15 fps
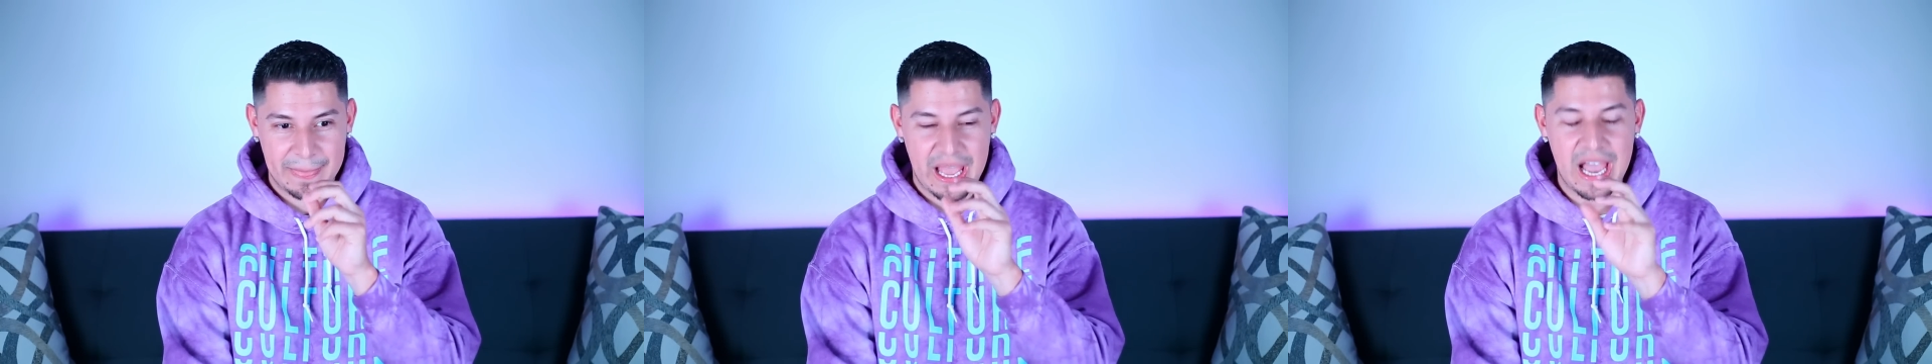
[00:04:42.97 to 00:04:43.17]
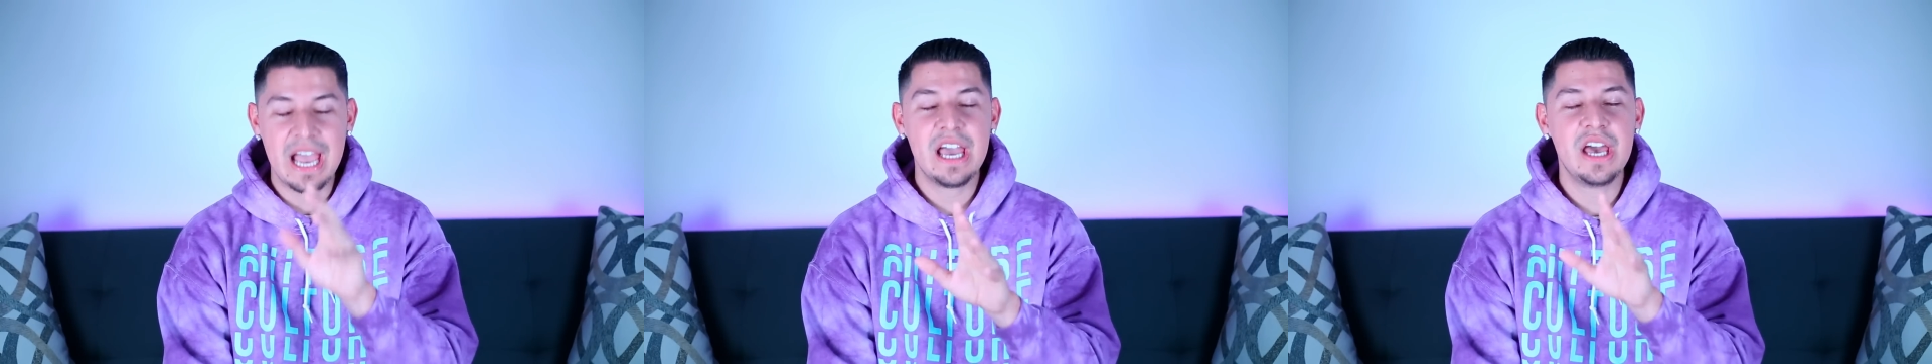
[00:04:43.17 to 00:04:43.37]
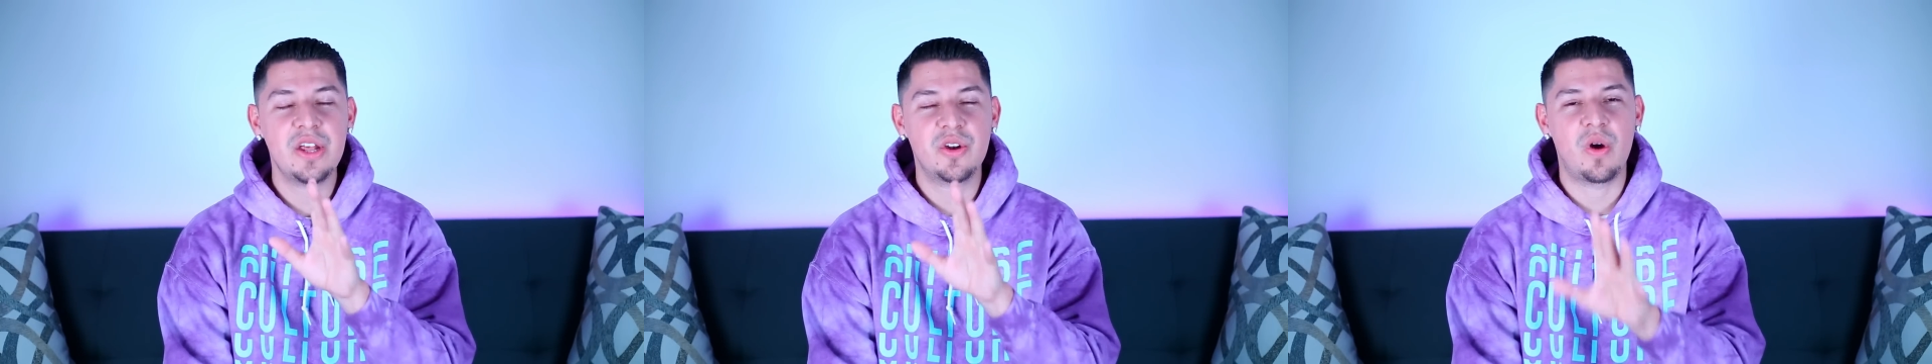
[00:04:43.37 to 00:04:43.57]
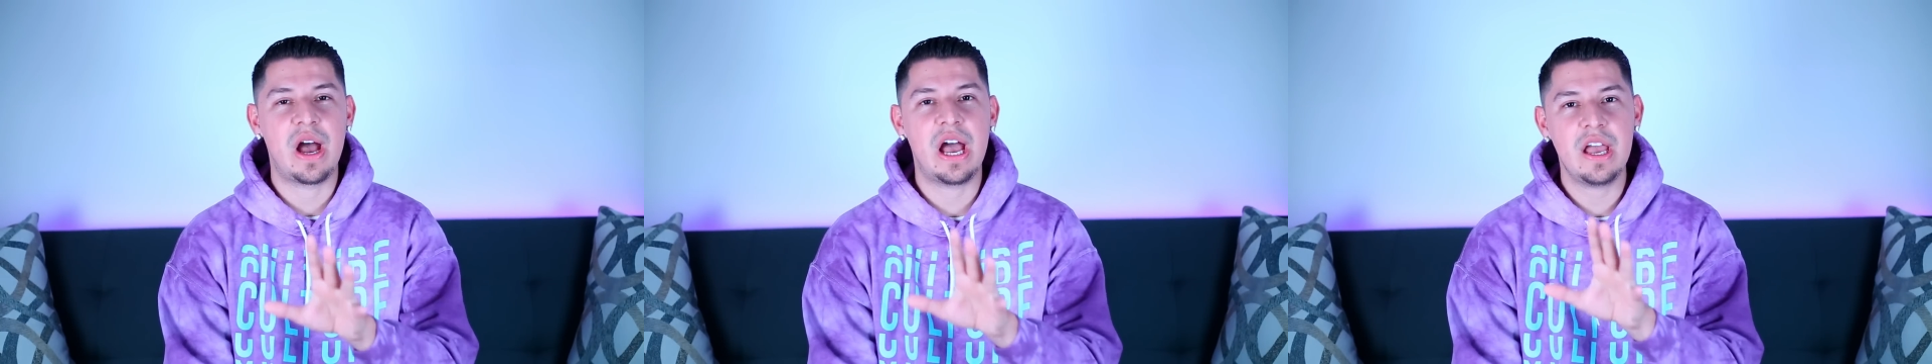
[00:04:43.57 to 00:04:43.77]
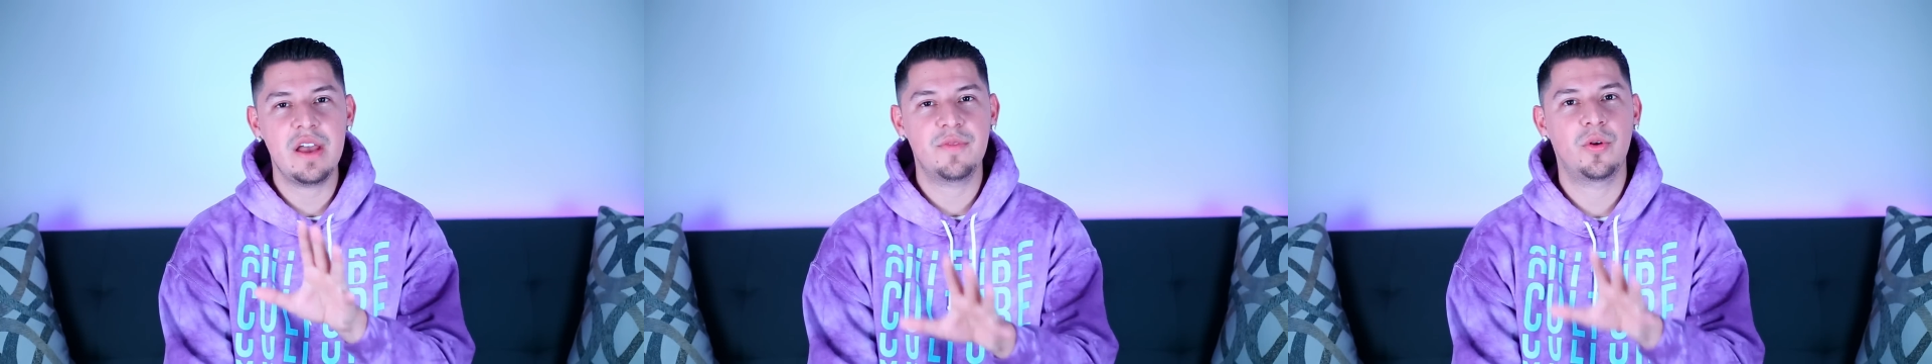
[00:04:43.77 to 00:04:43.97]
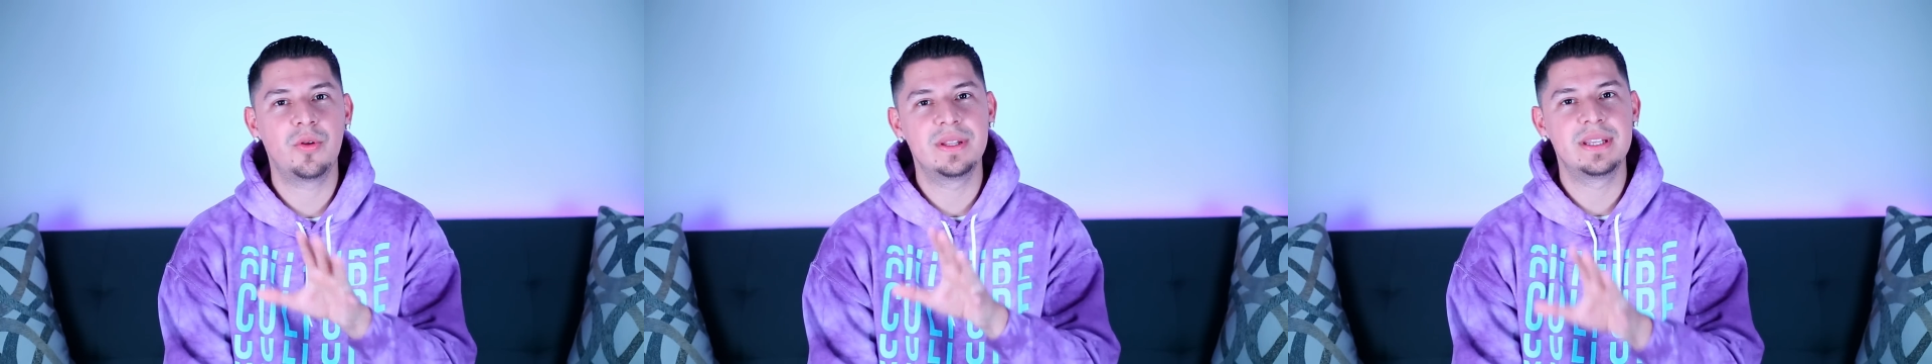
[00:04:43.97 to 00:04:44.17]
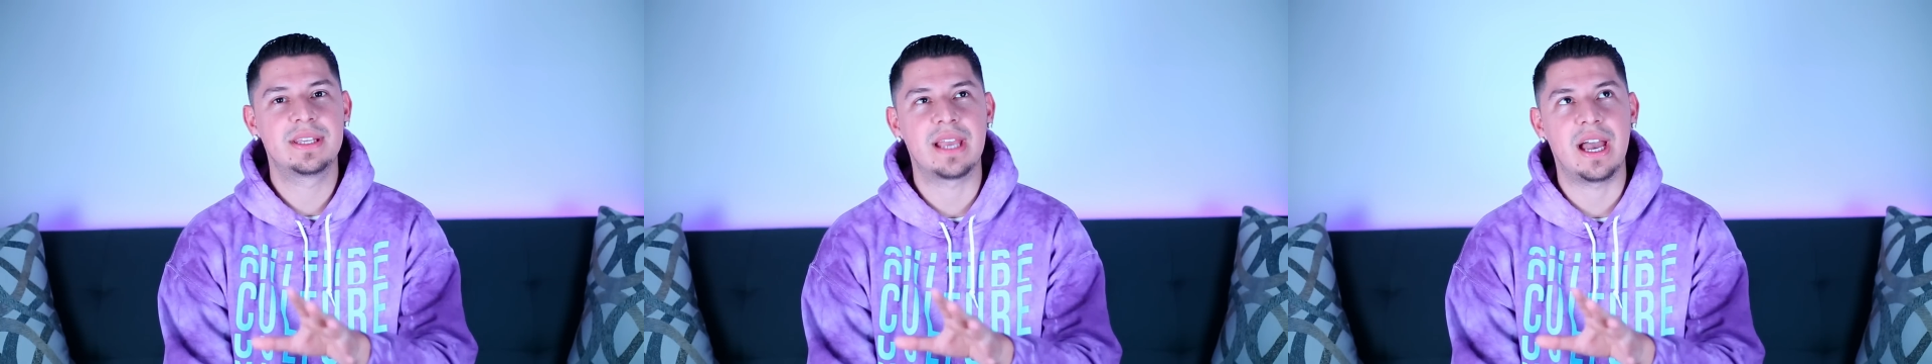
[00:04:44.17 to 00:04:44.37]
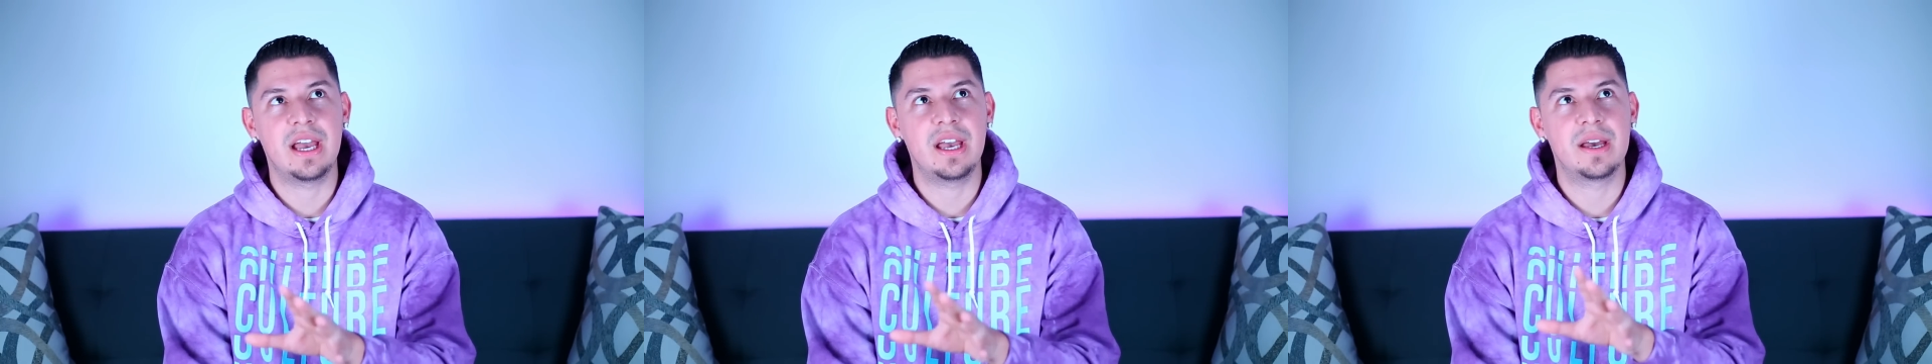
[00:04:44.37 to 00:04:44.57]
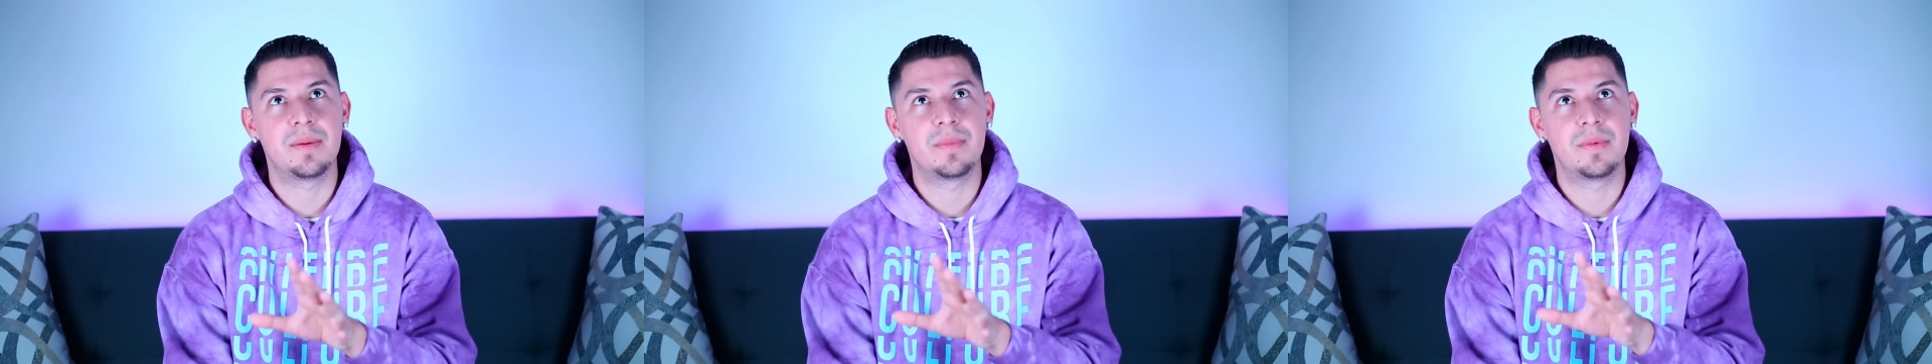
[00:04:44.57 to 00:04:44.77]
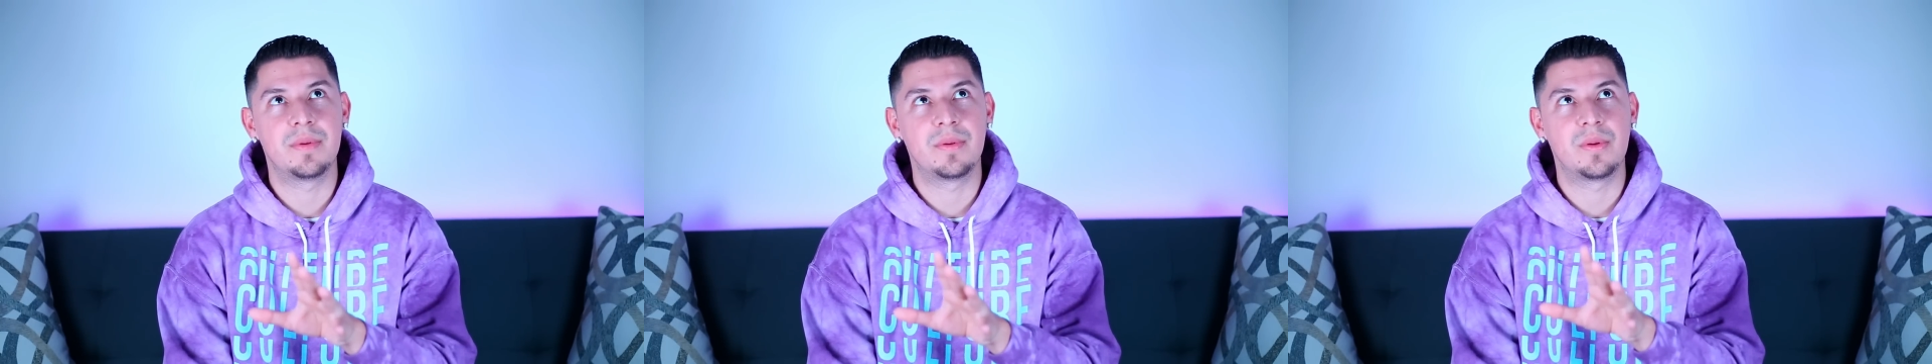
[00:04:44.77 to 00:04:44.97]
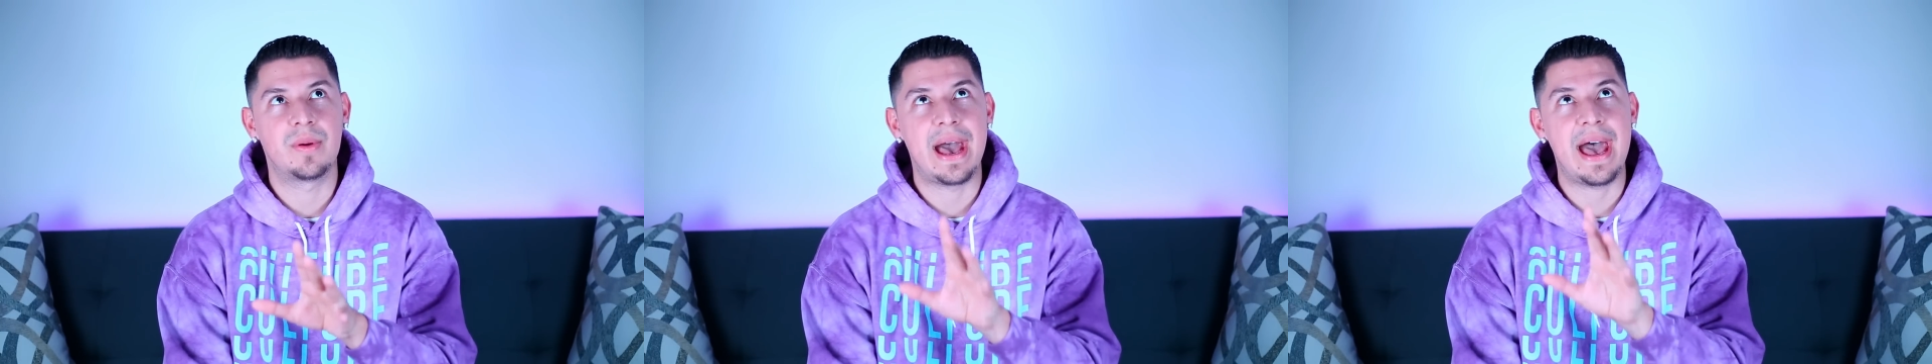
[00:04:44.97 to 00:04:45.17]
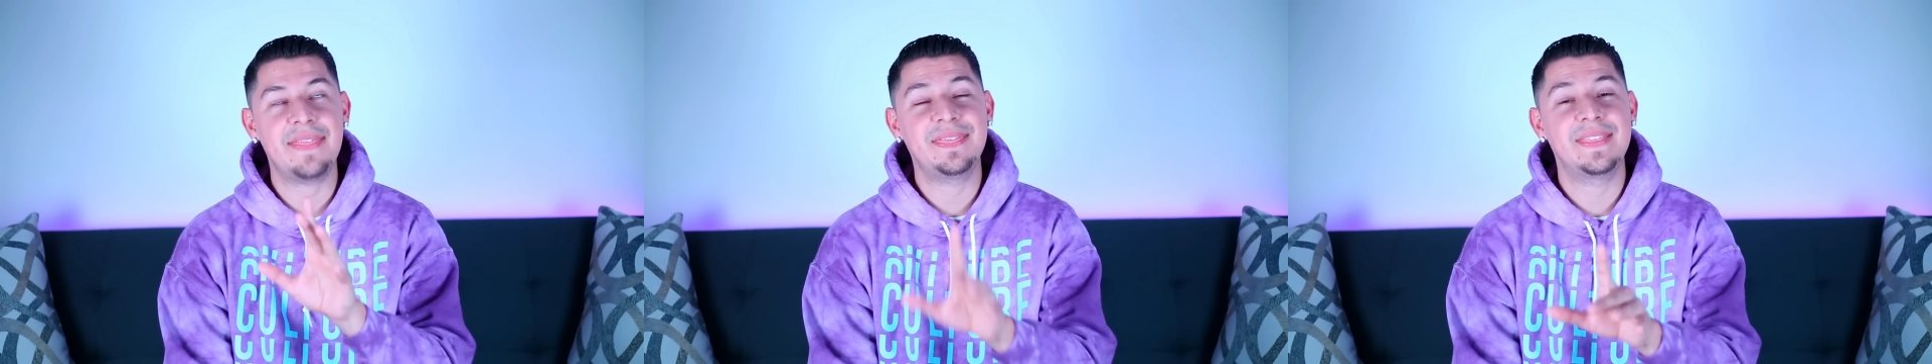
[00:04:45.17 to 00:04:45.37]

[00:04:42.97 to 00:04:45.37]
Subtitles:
at